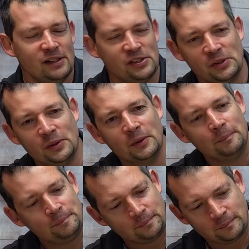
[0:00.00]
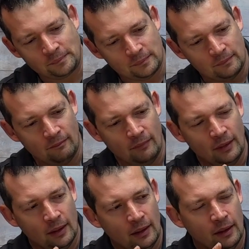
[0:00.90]
So
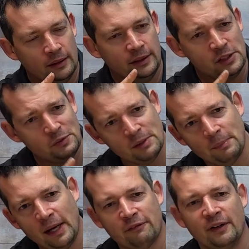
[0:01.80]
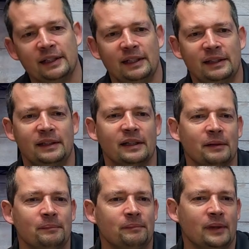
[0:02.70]
this was a Black Friday deal.